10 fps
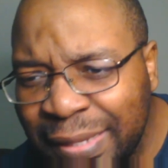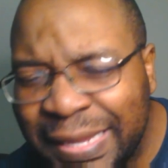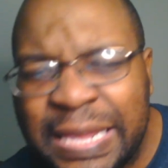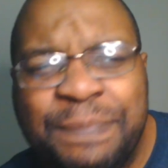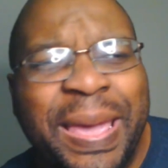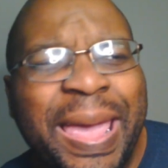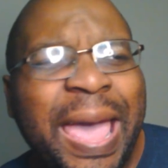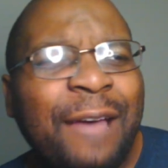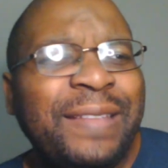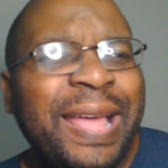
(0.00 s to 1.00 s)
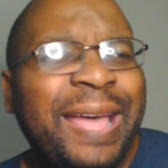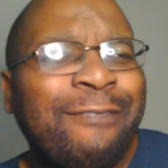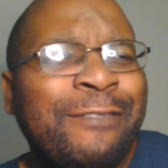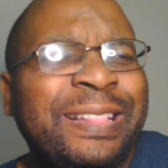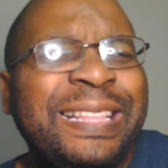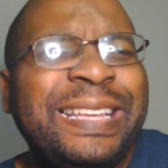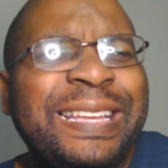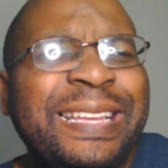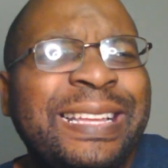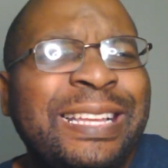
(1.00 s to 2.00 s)
he may have not
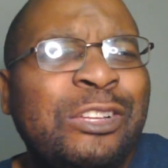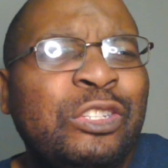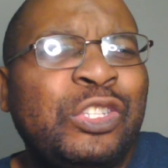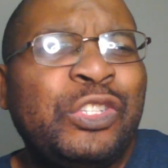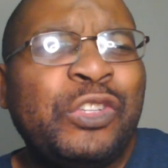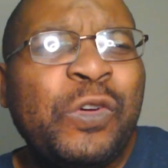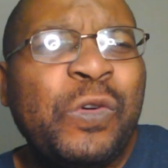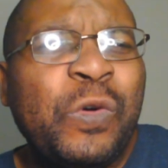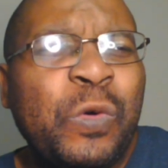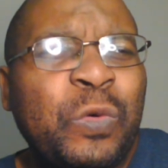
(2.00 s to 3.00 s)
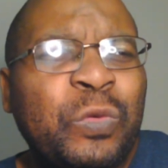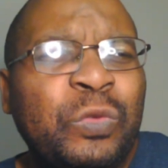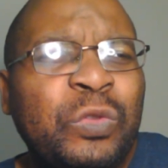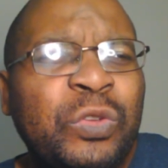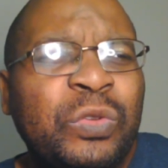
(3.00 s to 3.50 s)
really shown